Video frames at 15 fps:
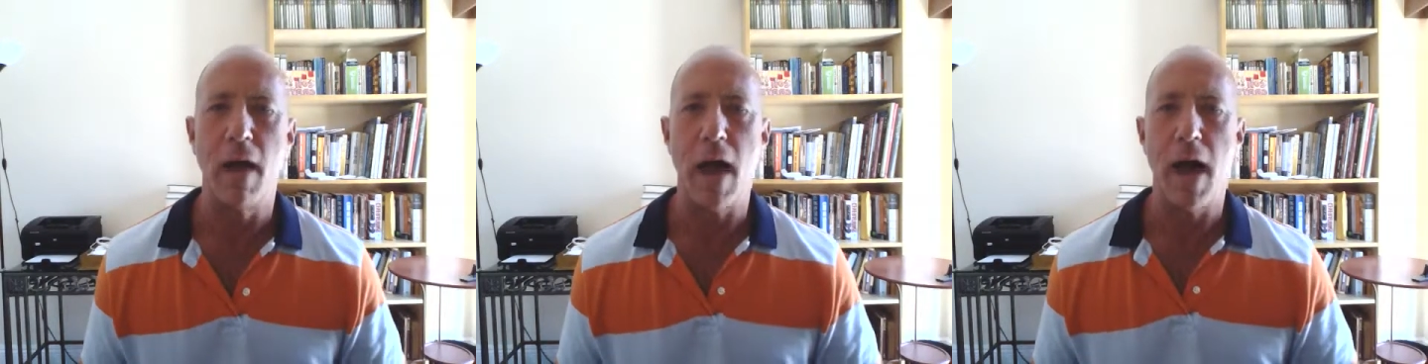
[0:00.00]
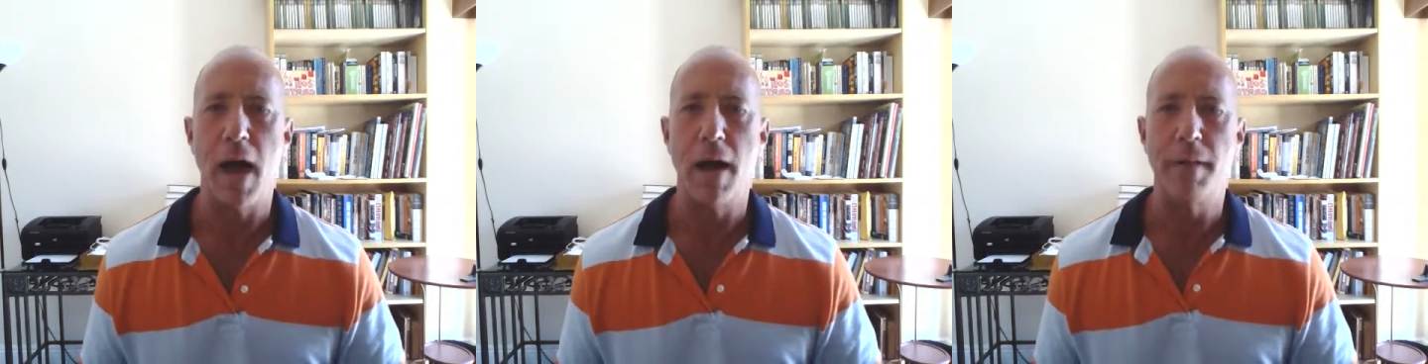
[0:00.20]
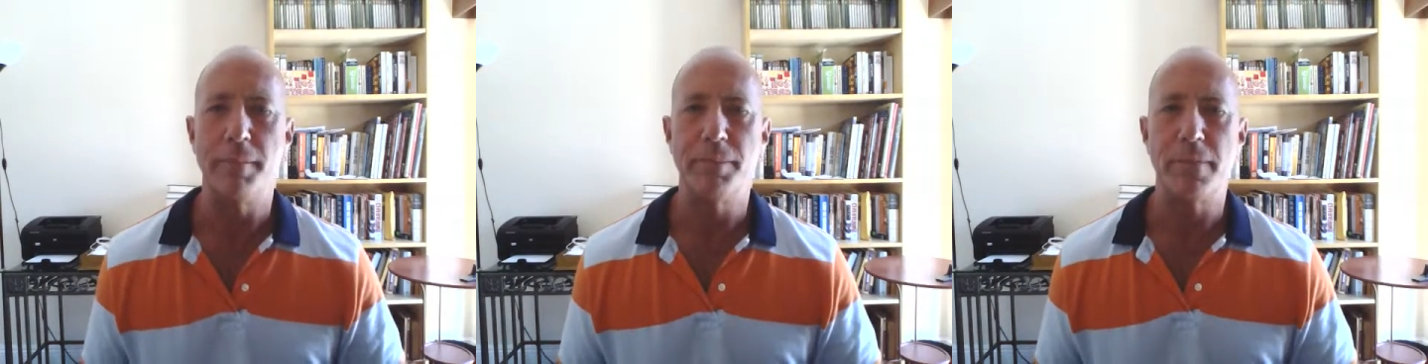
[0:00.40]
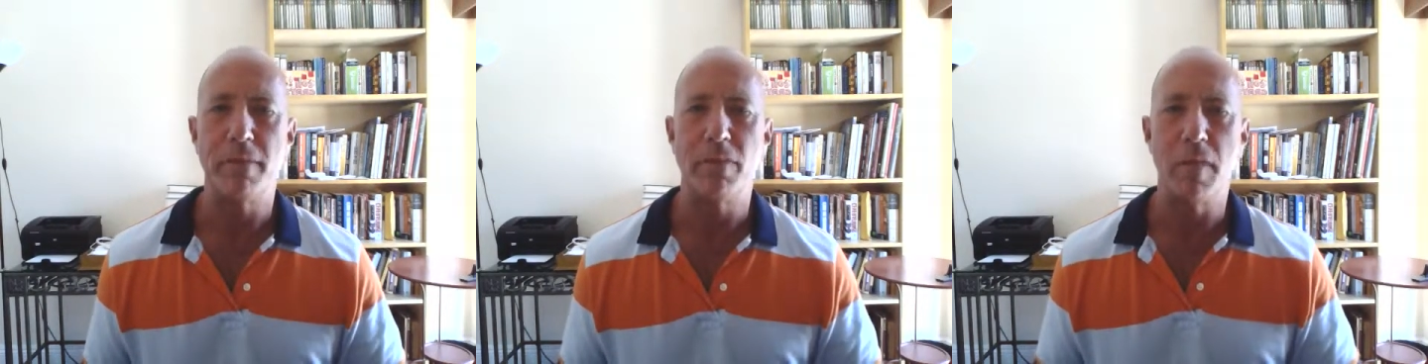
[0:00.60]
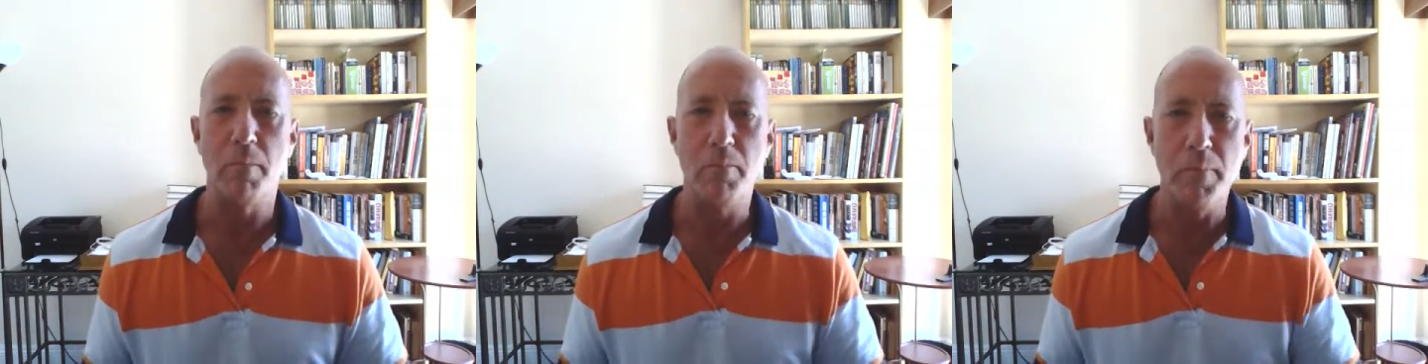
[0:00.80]

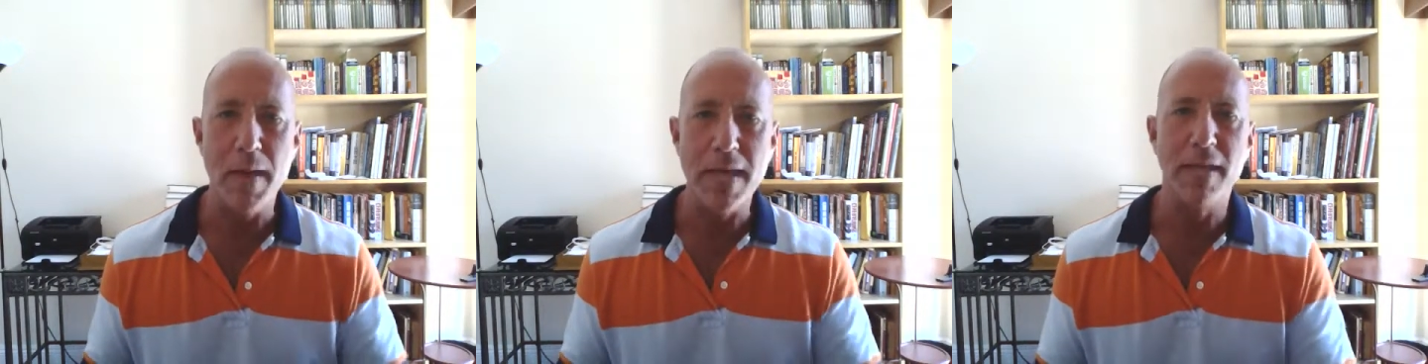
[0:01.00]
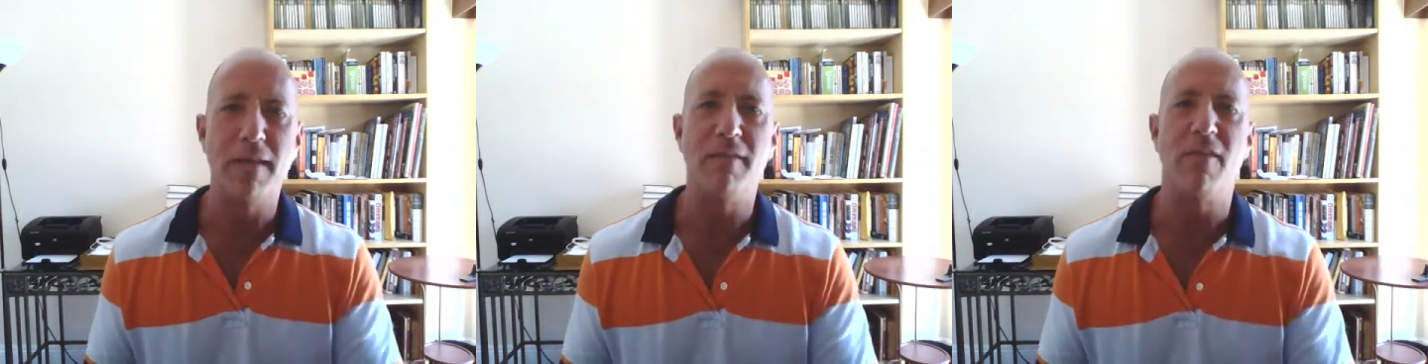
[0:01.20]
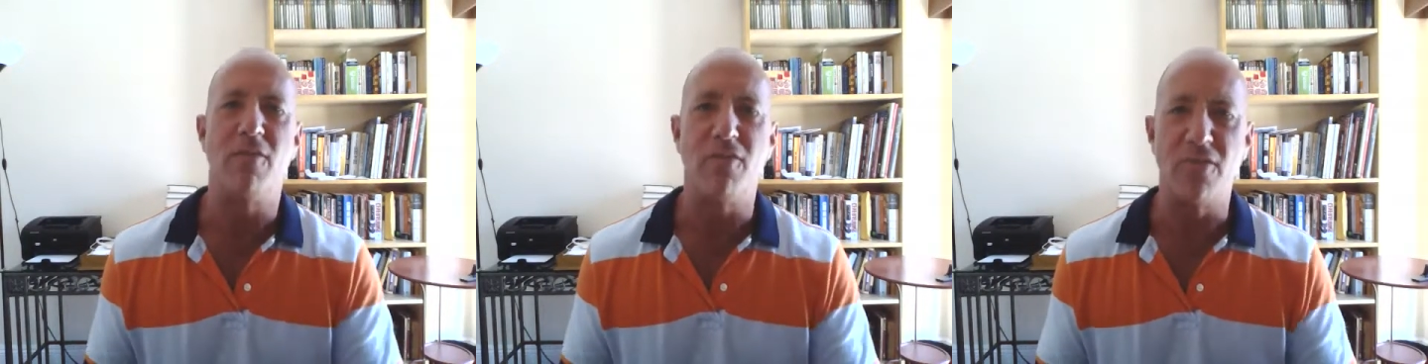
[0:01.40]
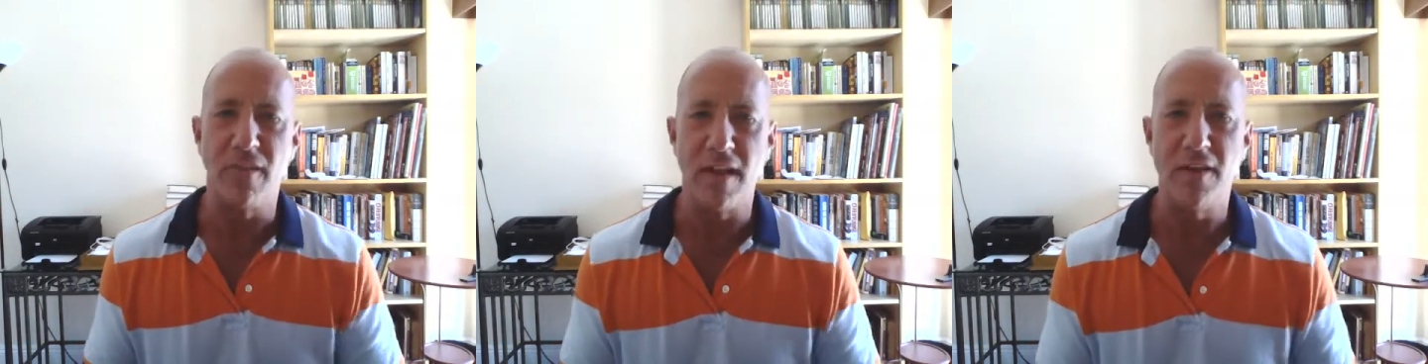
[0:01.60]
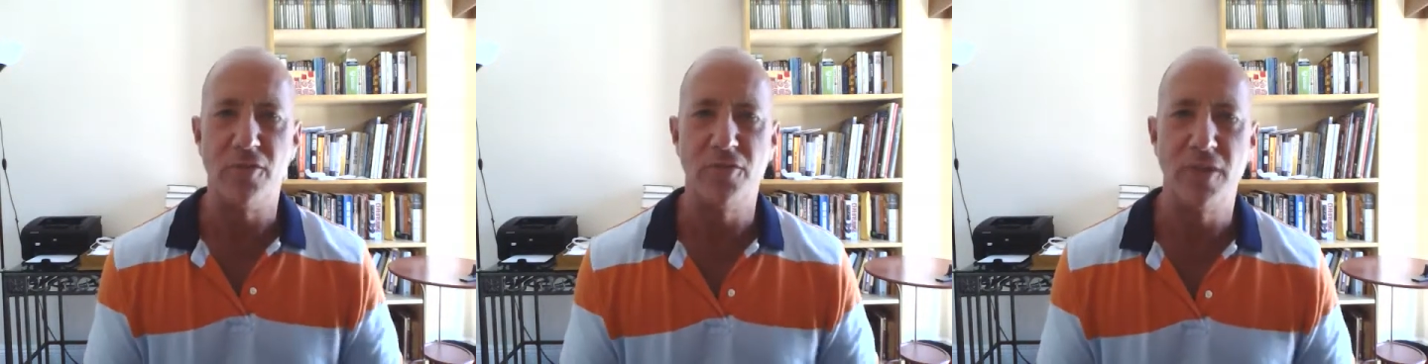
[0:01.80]
the big
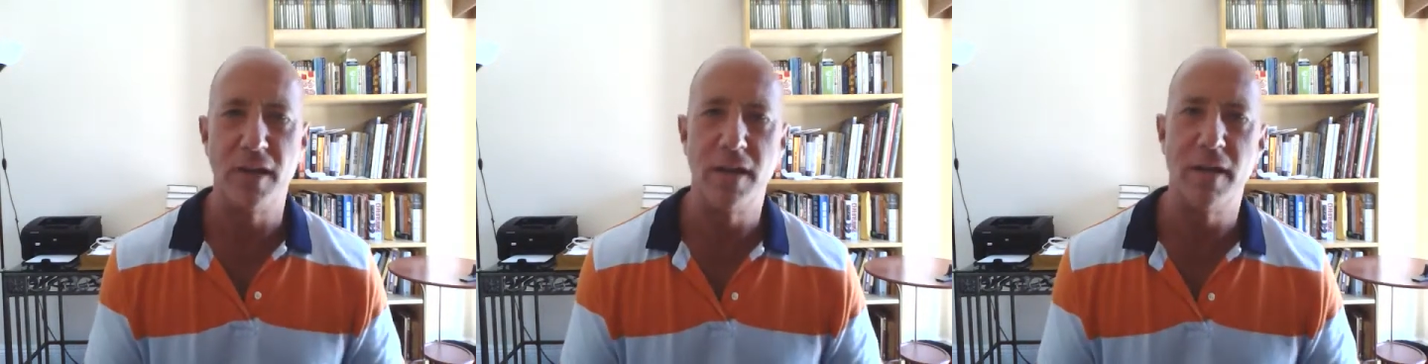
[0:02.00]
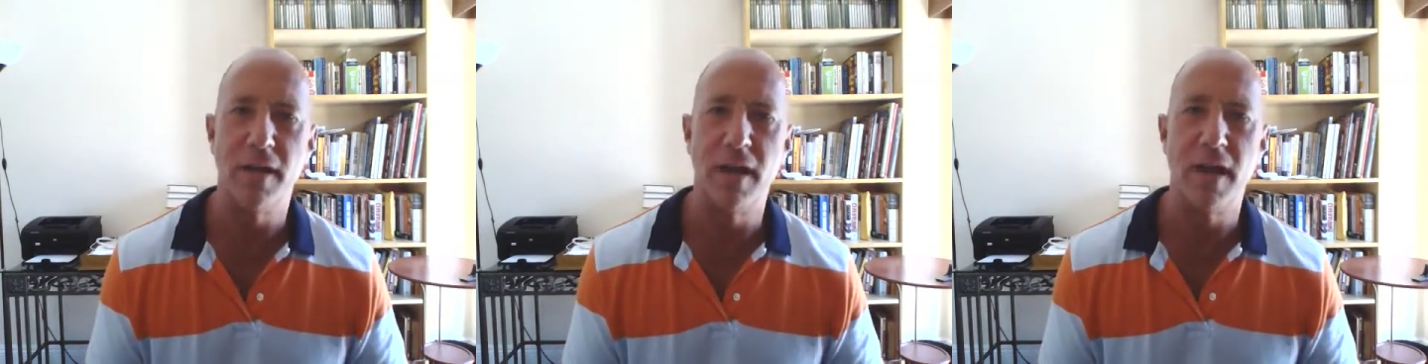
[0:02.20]
distinction